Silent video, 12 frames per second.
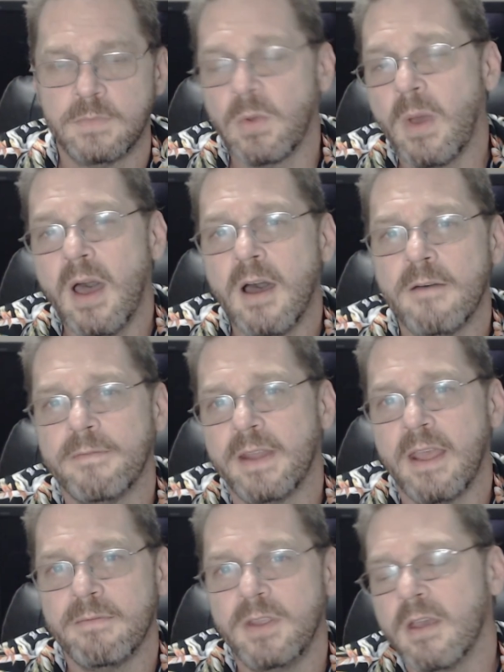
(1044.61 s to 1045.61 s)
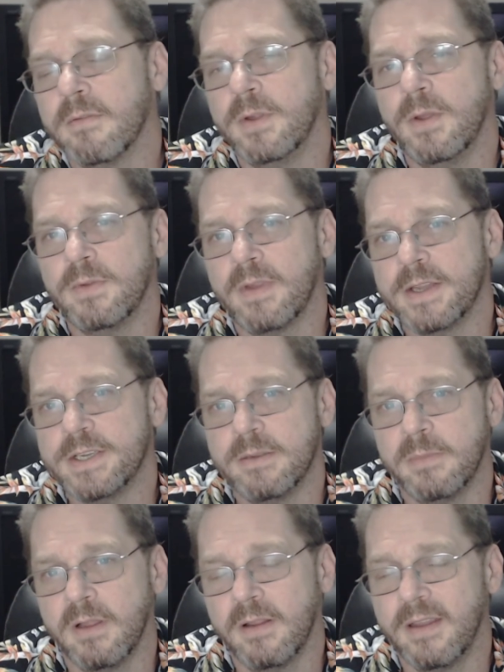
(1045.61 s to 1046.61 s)
So how often have you ever used
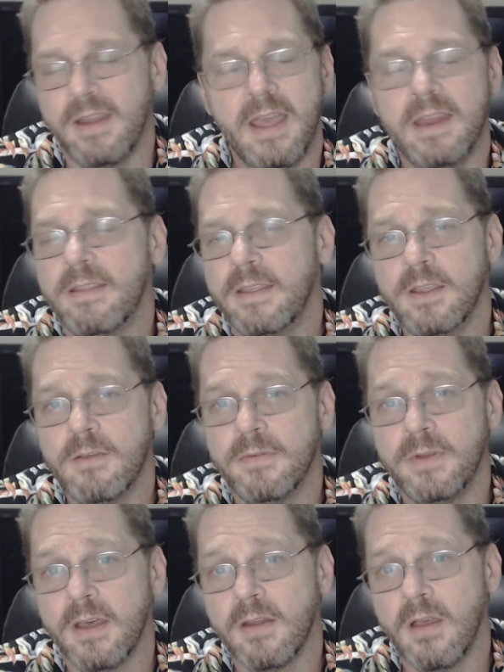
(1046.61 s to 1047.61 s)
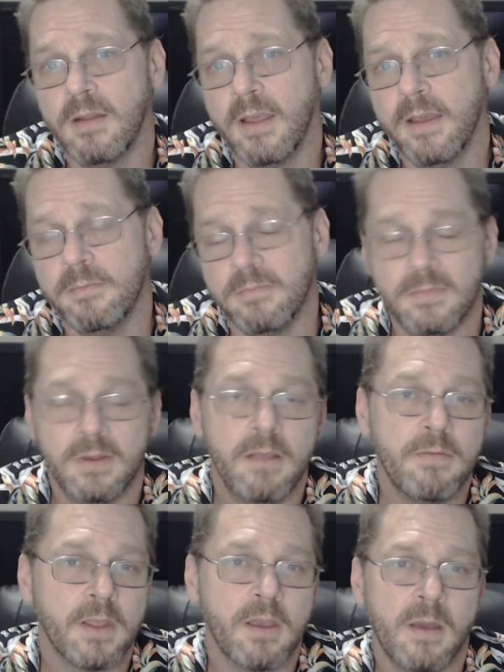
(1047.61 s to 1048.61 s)
HTML in anything you've done online?
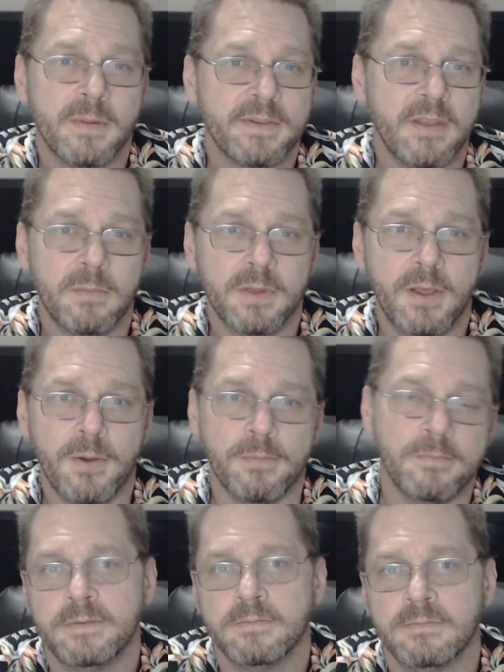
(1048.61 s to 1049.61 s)
Leave them in the comments down below.